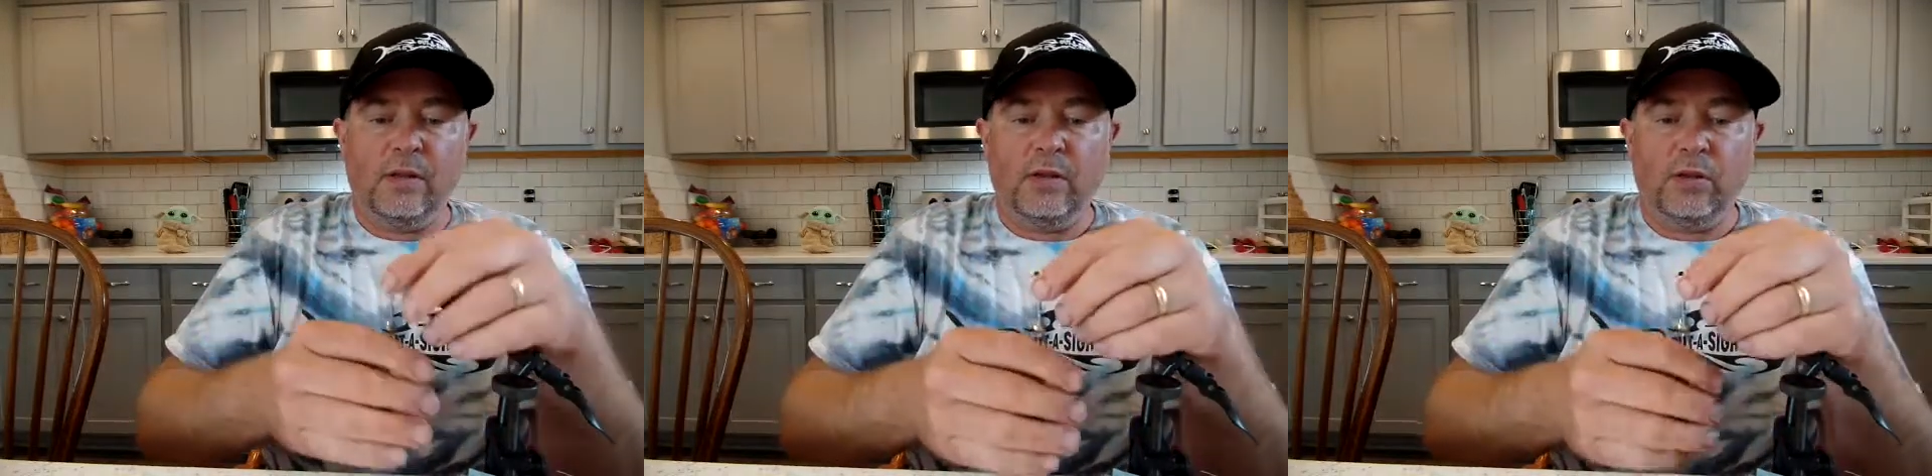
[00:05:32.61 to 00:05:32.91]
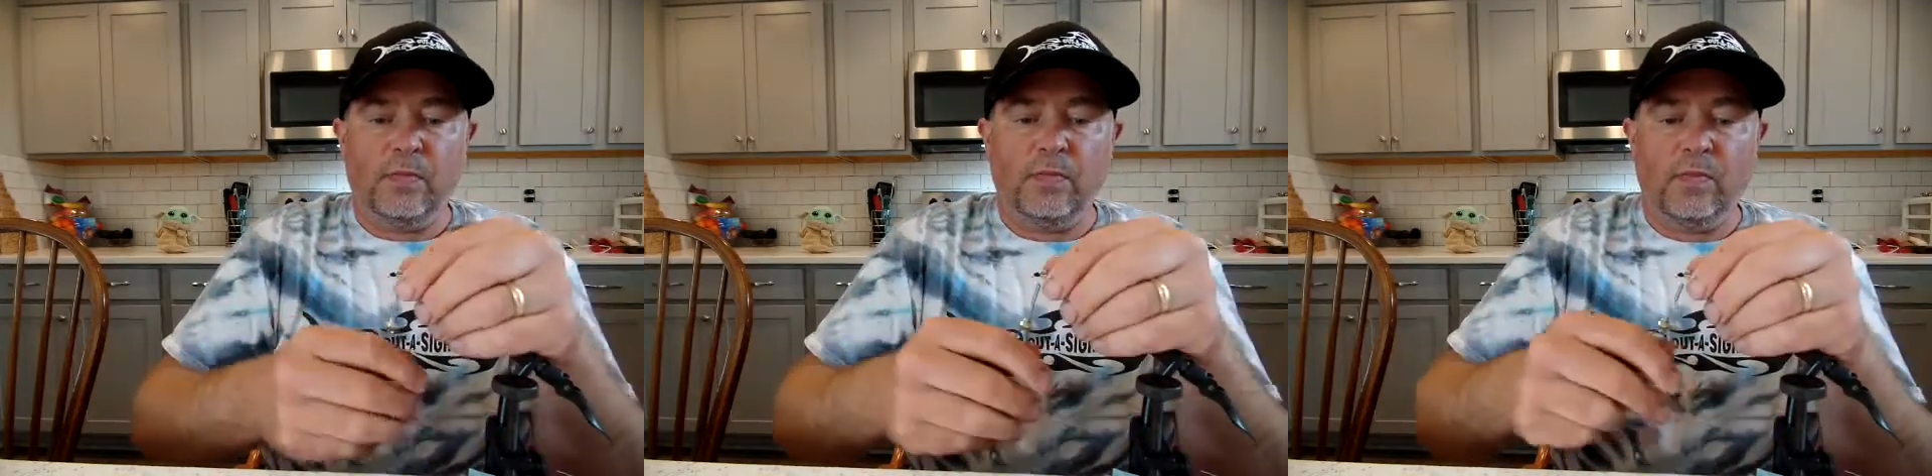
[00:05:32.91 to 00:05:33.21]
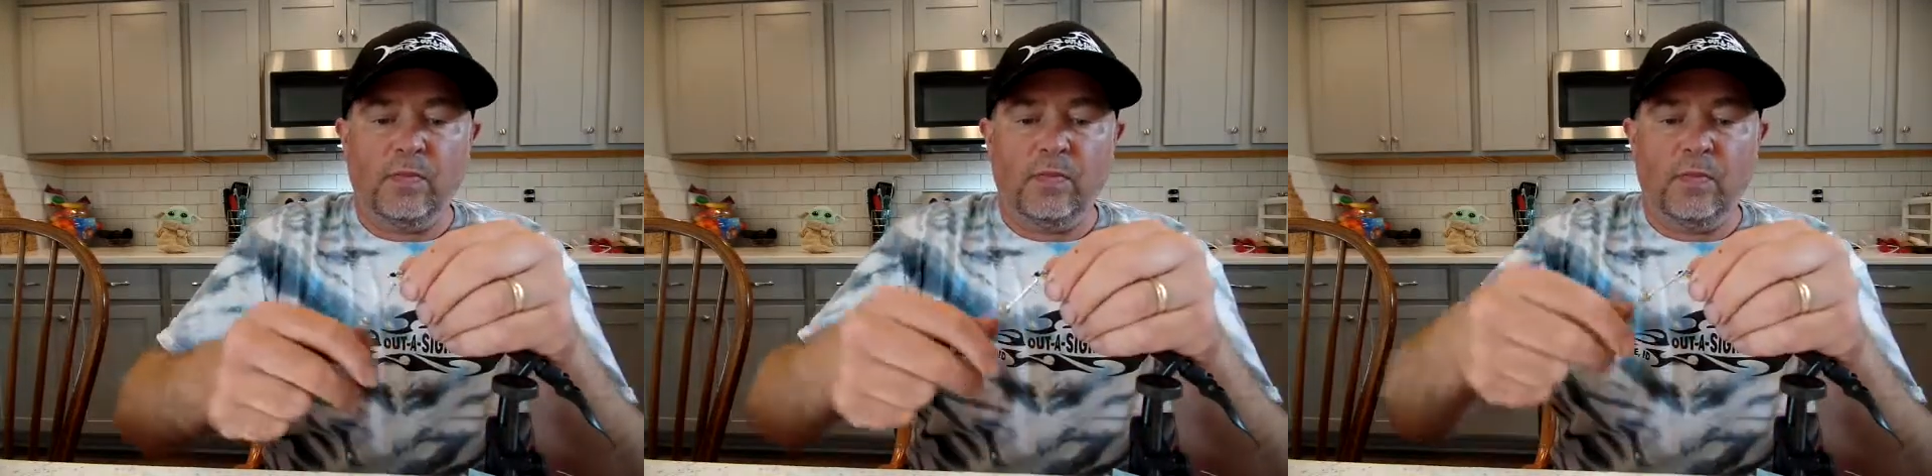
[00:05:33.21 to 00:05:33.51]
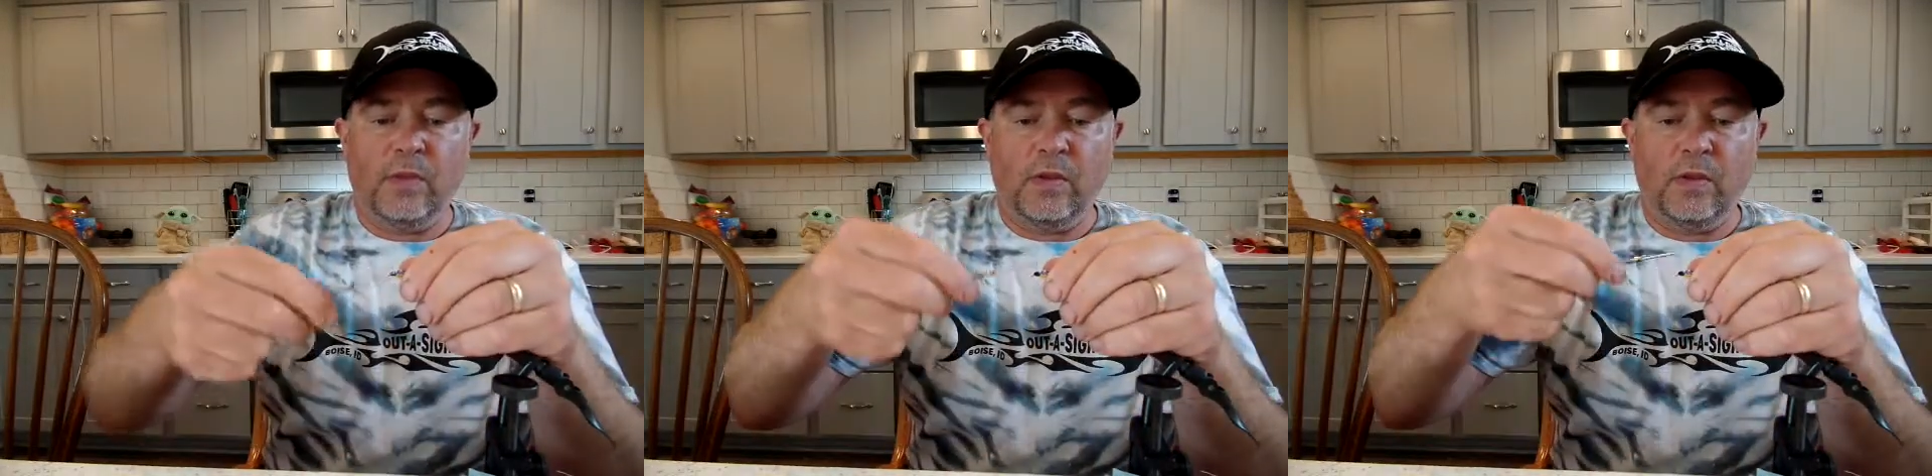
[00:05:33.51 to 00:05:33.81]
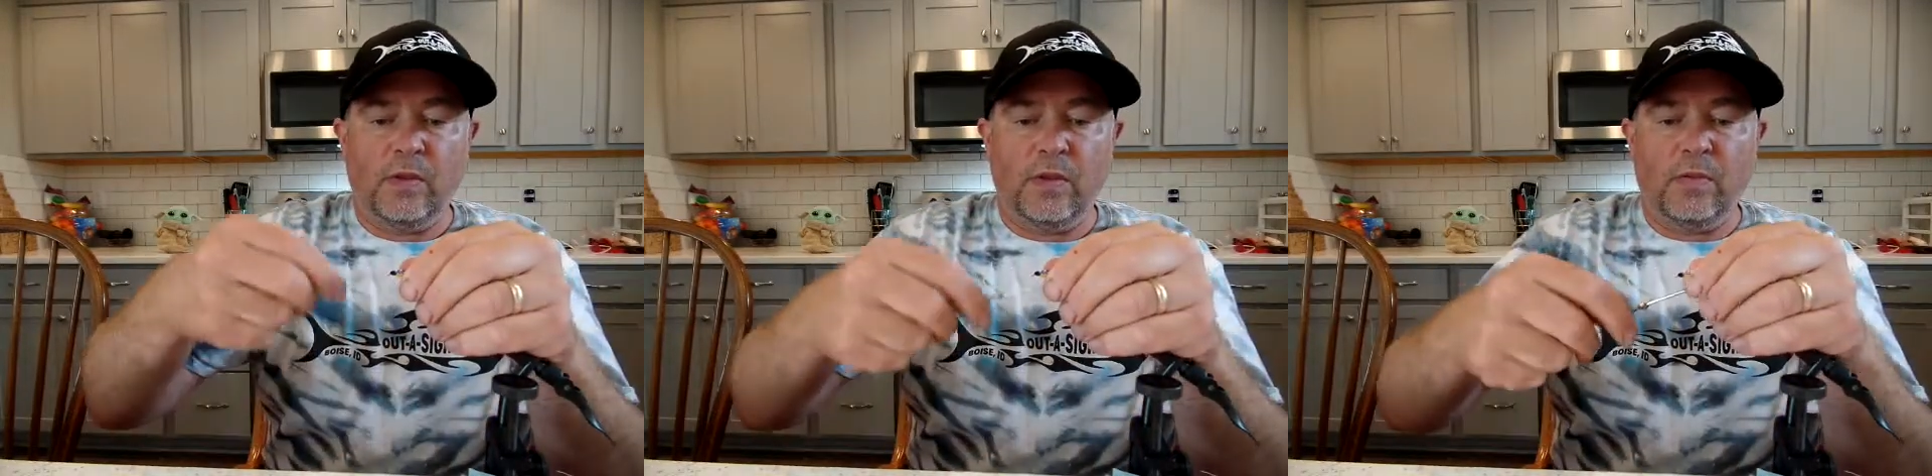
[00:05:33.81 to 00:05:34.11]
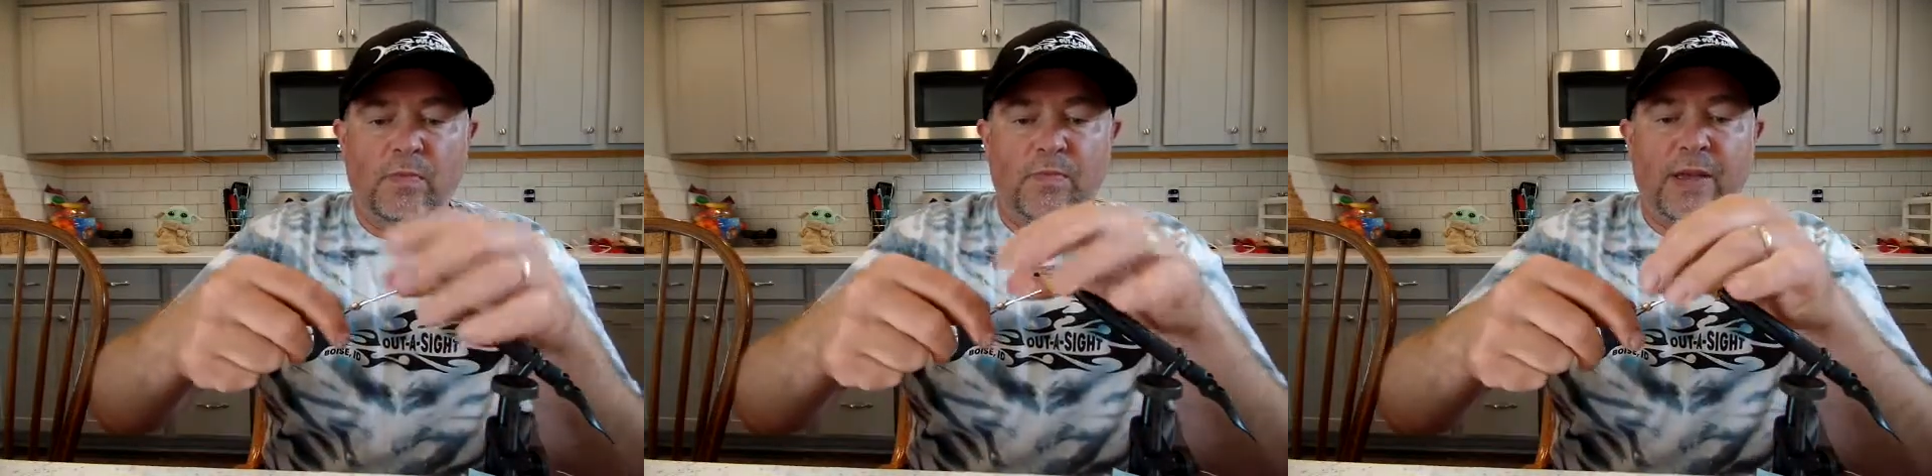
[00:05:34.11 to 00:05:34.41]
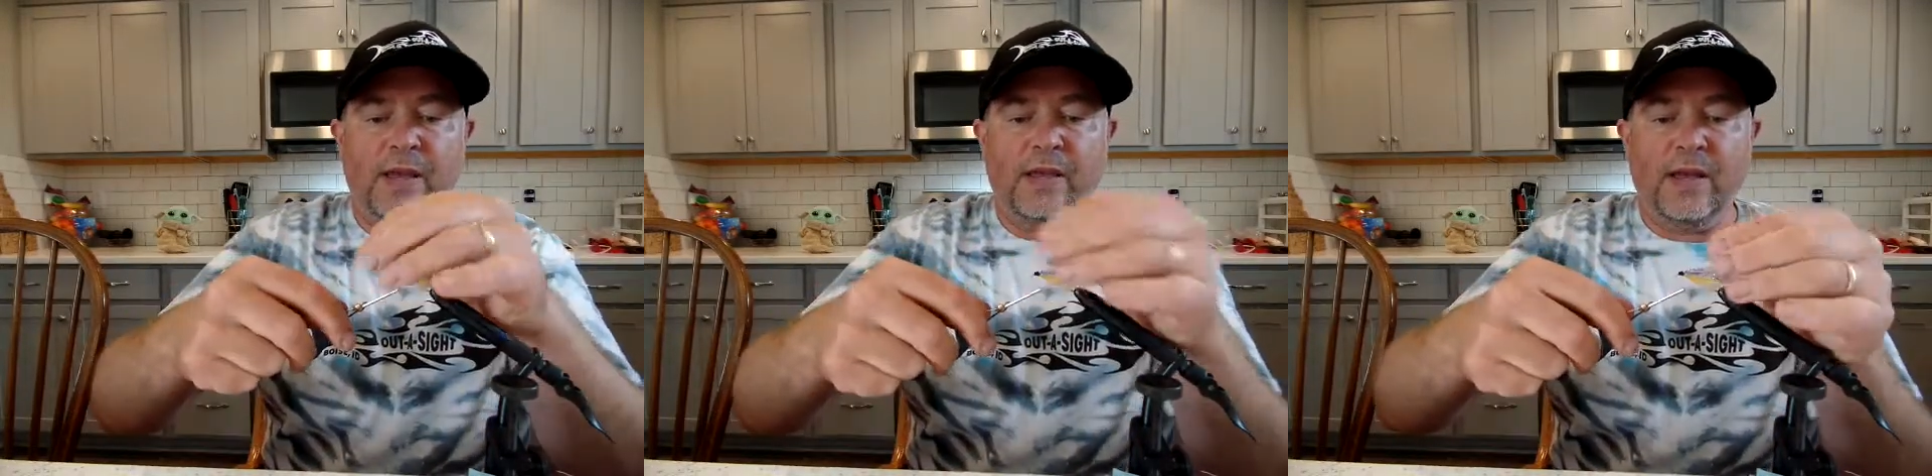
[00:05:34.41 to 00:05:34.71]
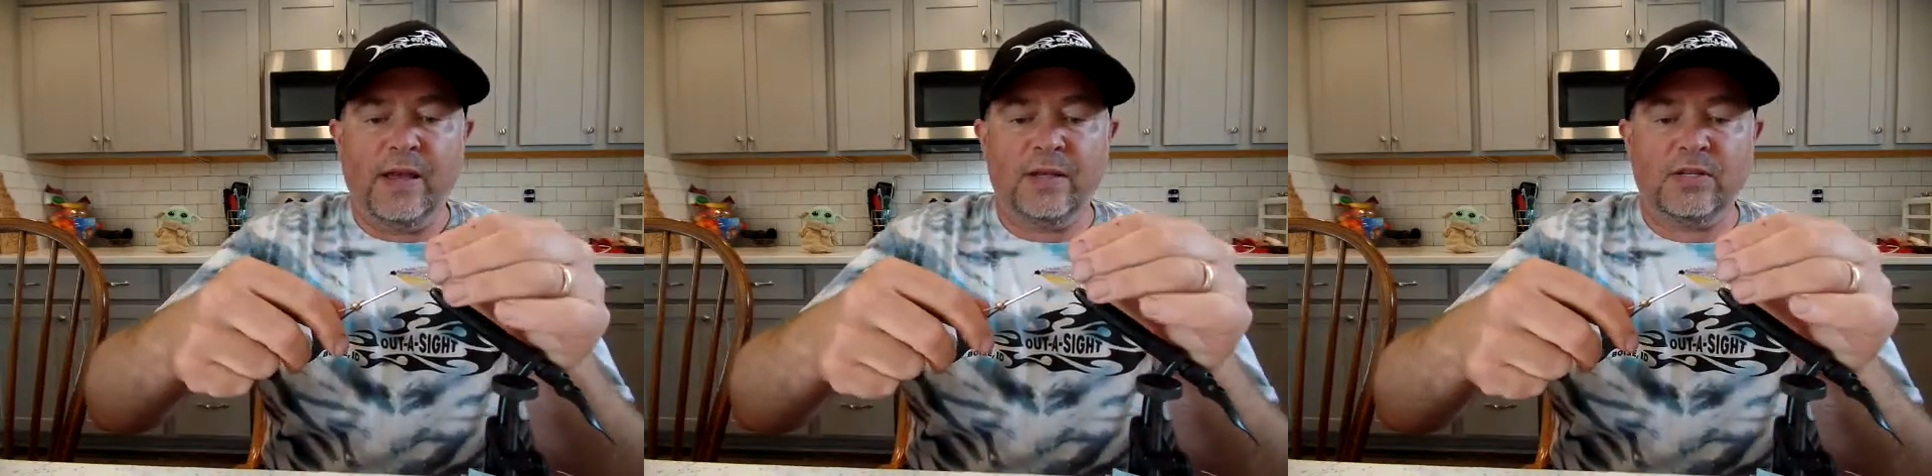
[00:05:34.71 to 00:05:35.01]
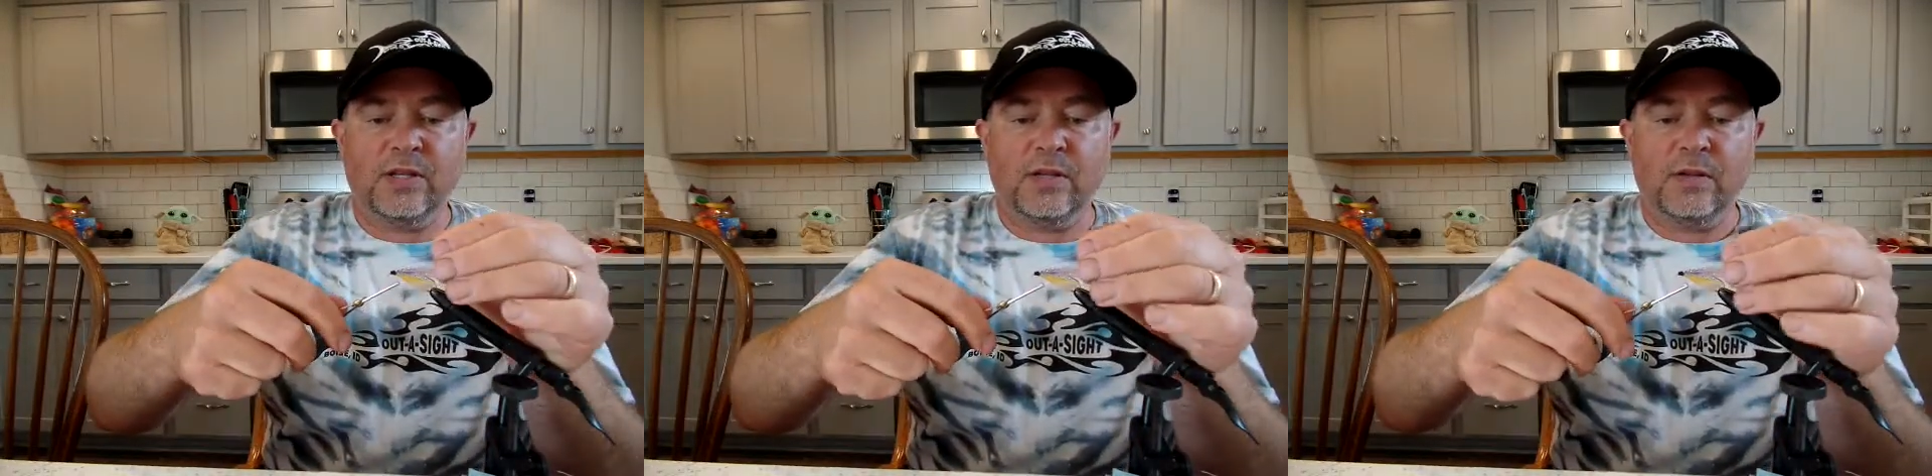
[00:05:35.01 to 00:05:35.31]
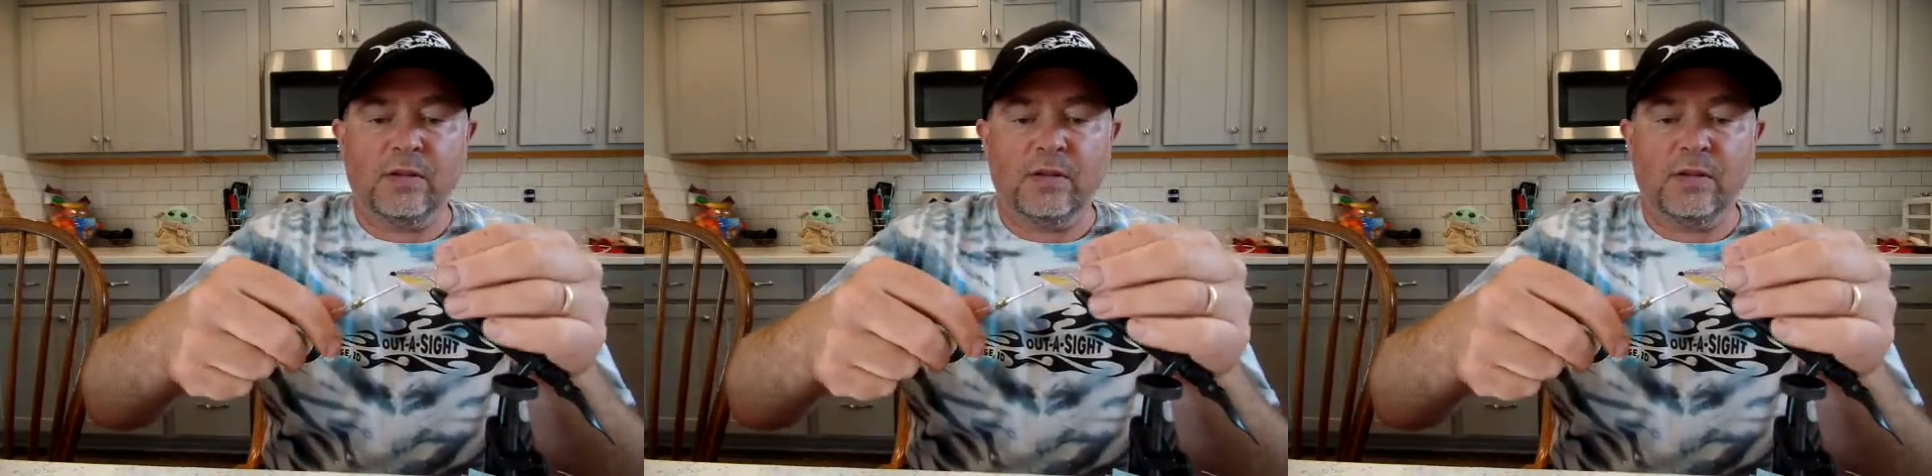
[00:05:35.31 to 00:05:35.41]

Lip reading: little pink accent.